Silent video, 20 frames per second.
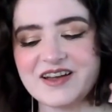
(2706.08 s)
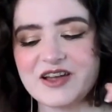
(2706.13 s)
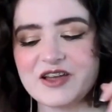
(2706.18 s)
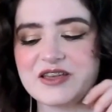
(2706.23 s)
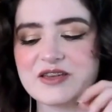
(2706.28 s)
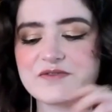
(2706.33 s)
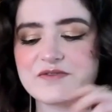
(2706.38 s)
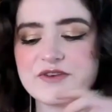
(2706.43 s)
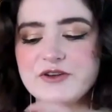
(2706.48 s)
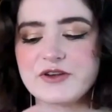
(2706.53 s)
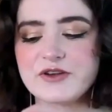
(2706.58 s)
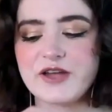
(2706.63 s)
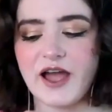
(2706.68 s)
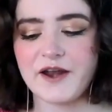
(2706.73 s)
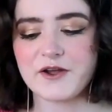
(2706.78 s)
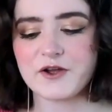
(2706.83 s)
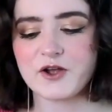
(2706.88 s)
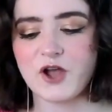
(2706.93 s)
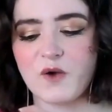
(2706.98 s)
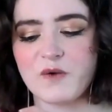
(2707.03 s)
Even kind
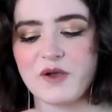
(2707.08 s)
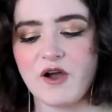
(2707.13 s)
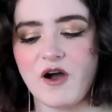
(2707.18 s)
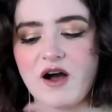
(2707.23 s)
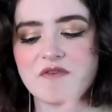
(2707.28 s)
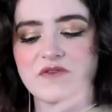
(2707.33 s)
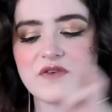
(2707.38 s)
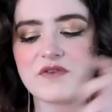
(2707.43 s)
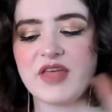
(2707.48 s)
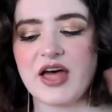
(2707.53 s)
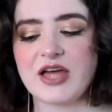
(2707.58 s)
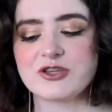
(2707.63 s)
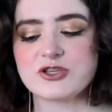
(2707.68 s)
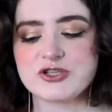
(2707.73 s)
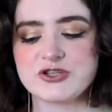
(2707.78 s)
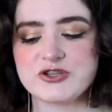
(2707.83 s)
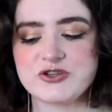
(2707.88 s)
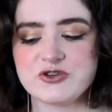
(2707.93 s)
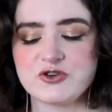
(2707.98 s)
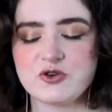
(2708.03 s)
of going off of that
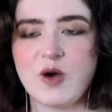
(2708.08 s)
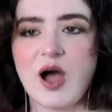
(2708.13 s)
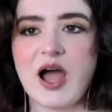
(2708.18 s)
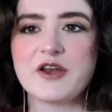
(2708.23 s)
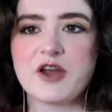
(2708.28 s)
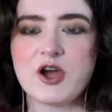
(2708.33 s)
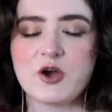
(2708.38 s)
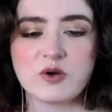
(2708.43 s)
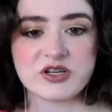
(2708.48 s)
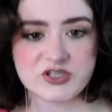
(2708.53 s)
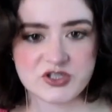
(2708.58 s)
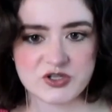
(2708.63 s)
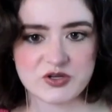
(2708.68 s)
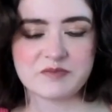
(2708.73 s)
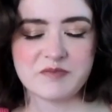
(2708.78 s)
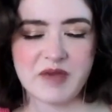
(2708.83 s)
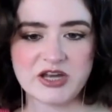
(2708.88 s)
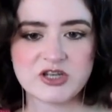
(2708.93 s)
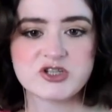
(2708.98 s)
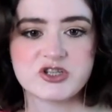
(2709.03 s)
too, I know because you had
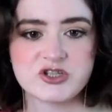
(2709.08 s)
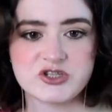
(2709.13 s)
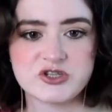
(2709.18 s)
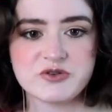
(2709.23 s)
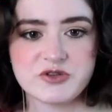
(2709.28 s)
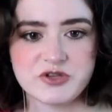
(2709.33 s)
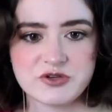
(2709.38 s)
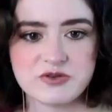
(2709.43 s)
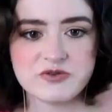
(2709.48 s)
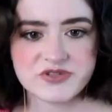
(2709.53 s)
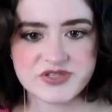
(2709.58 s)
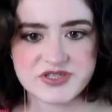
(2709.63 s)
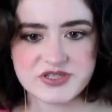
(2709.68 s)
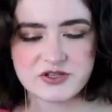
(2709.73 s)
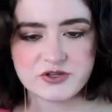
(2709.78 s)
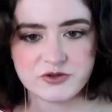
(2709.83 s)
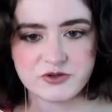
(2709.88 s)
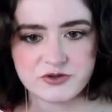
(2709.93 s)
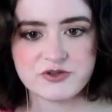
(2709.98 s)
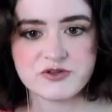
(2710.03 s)
mentioned you use
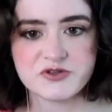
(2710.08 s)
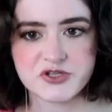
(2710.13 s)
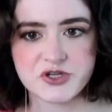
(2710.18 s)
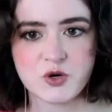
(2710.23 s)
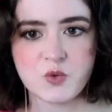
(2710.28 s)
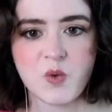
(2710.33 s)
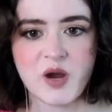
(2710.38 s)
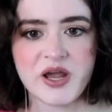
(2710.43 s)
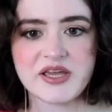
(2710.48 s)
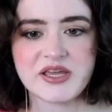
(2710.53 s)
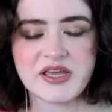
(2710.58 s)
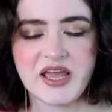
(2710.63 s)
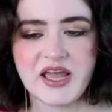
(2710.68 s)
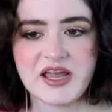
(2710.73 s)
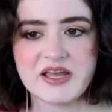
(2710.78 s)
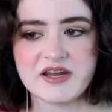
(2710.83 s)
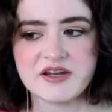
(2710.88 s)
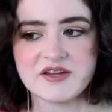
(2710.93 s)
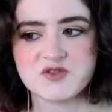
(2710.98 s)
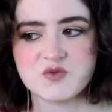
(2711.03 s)
your white
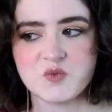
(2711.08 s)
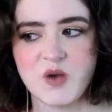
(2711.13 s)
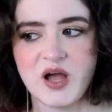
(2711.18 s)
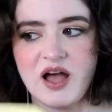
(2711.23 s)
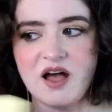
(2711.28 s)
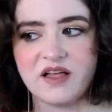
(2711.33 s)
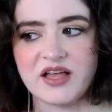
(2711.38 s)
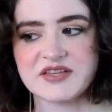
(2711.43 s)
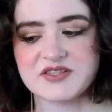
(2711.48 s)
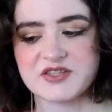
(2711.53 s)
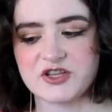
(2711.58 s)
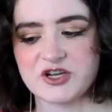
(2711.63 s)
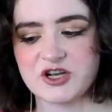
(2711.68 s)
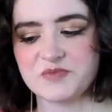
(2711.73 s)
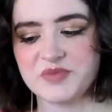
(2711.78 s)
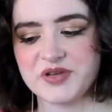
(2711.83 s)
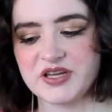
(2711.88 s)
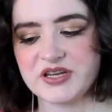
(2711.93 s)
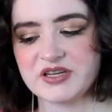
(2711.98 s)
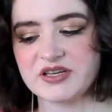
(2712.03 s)
cane as well. Has there
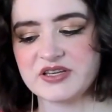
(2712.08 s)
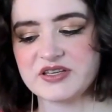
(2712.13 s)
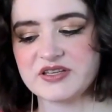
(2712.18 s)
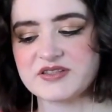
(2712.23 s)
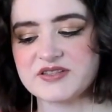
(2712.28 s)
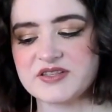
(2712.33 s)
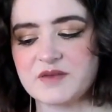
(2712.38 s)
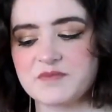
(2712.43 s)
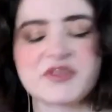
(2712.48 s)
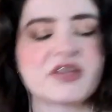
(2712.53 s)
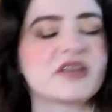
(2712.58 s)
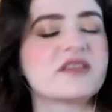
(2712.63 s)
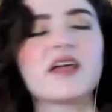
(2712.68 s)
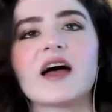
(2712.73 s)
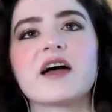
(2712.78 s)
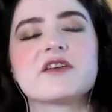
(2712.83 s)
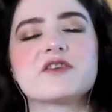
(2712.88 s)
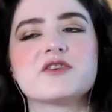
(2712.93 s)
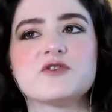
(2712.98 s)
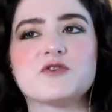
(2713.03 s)
been something
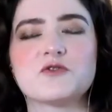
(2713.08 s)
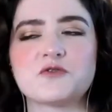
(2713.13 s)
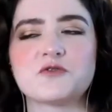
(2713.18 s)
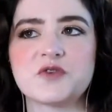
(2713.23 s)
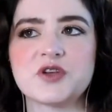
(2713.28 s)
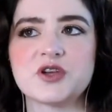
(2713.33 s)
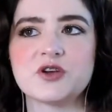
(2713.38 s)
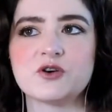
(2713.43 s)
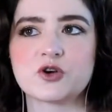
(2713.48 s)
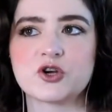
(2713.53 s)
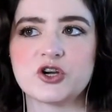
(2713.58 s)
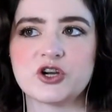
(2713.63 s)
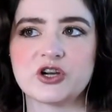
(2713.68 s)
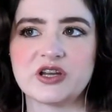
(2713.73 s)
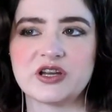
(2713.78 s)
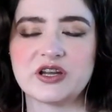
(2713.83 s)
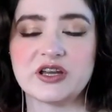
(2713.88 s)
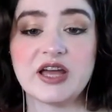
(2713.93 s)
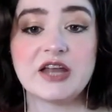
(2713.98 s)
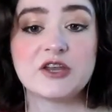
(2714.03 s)
that you feel
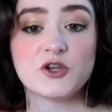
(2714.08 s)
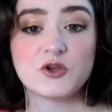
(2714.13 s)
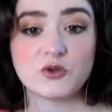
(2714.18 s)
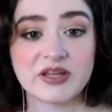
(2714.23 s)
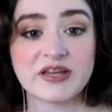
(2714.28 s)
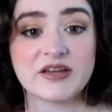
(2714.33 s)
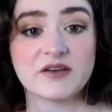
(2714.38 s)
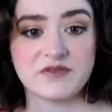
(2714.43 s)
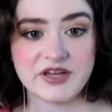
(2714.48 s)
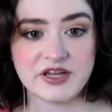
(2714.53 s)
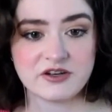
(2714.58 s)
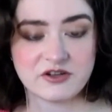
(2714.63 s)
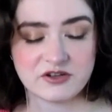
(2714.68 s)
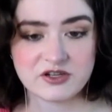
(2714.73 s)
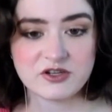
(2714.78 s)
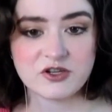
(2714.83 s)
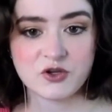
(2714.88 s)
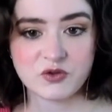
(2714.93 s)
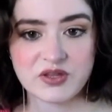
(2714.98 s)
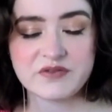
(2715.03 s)
could, and you live in
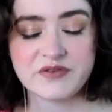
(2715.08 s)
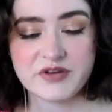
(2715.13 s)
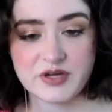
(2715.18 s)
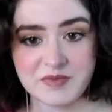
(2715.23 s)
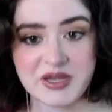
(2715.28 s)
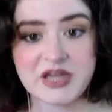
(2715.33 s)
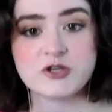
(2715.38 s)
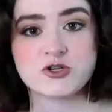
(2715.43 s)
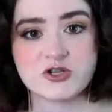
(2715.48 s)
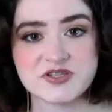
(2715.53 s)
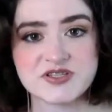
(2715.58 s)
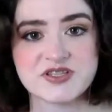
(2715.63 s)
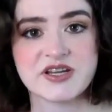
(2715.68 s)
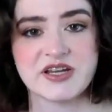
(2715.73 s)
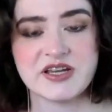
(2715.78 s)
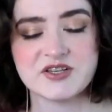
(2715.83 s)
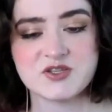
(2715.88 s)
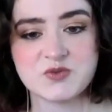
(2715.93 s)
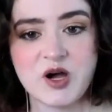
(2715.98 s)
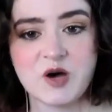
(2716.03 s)
a major city
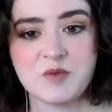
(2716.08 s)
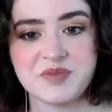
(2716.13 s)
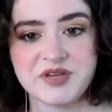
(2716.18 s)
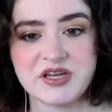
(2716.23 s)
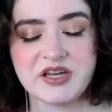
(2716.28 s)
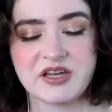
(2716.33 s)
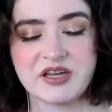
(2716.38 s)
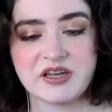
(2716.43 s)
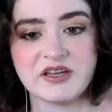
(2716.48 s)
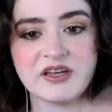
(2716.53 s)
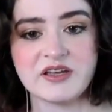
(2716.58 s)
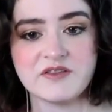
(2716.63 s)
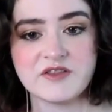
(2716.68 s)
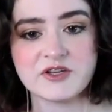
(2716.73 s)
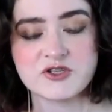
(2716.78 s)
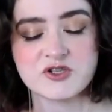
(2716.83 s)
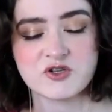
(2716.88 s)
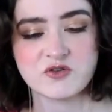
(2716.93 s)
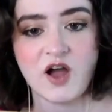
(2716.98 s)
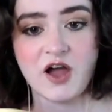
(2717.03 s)
as well, being in the
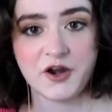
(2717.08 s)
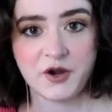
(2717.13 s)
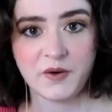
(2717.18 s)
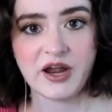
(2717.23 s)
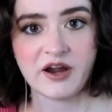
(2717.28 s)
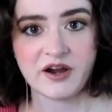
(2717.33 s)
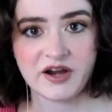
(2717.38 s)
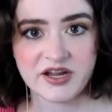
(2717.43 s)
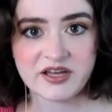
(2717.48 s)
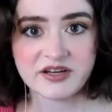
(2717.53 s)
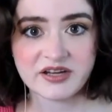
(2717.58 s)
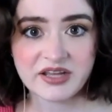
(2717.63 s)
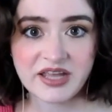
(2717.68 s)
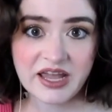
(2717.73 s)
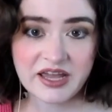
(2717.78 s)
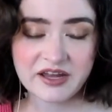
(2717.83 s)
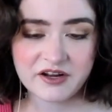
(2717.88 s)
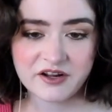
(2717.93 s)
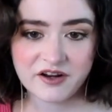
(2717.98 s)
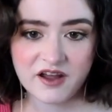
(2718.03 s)
Toronto area in
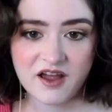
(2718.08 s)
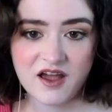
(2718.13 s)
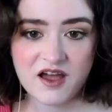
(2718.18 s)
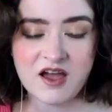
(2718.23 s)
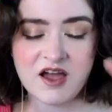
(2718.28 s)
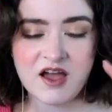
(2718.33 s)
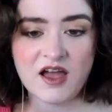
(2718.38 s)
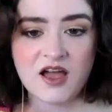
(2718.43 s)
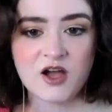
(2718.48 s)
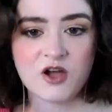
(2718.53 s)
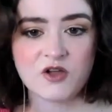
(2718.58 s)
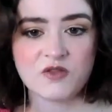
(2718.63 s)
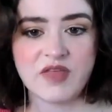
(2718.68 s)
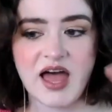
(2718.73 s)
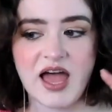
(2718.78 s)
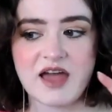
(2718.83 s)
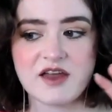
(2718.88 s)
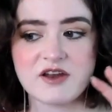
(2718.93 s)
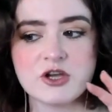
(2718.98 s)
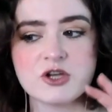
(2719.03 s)
Canada,
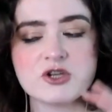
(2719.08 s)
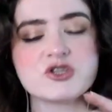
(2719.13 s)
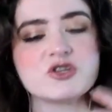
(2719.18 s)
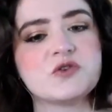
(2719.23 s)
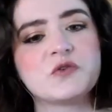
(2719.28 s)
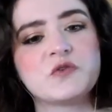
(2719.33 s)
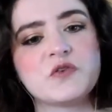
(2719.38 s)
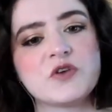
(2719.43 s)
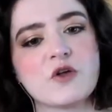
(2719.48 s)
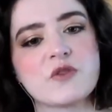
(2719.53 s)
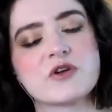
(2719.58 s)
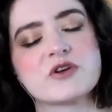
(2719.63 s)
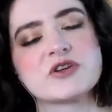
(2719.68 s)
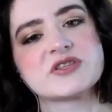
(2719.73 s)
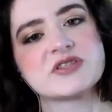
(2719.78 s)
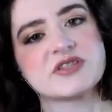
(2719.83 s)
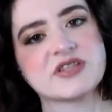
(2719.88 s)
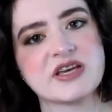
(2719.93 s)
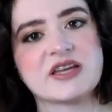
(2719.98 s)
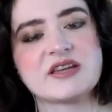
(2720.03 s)
that do you feel there's
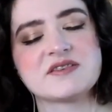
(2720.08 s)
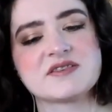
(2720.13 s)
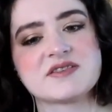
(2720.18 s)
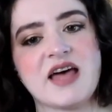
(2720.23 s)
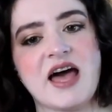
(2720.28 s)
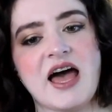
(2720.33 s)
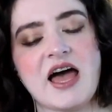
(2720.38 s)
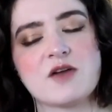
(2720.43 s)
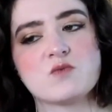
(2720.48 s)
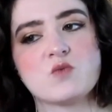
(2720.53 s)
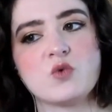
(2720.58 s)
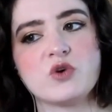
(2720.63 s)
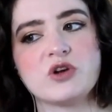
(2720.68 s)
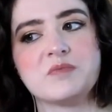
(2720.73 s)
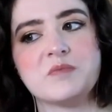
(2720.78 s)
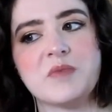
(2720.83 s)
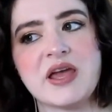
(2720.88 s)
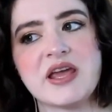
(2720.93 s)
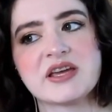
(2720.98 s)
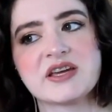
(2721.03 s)
things that would
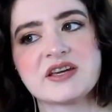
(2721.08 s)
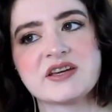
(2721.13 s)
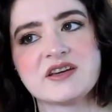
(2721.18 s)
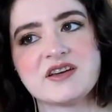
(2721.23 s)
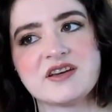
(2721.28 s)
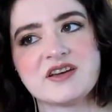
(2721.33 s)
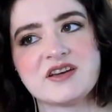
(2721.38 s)
make